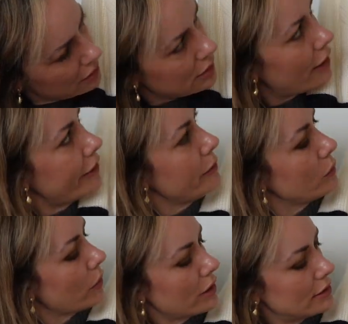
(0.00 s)
Have I been
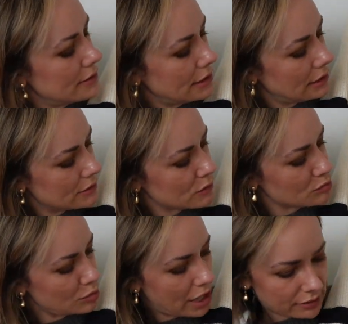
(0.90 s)
wearing this thinking this was
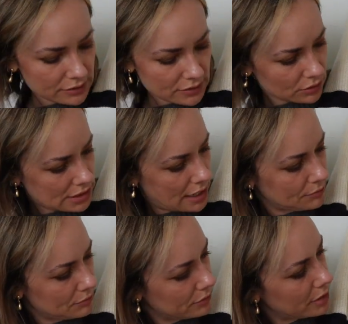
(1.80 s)
black this whole
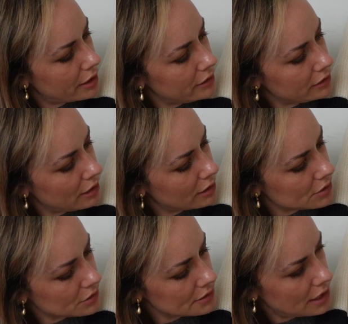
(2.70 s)
time? I think the
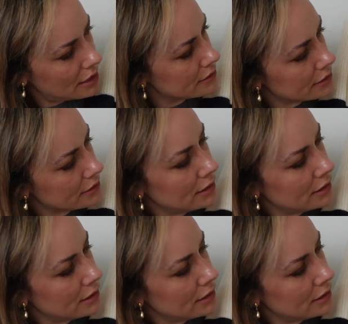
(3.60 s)
answer is yes.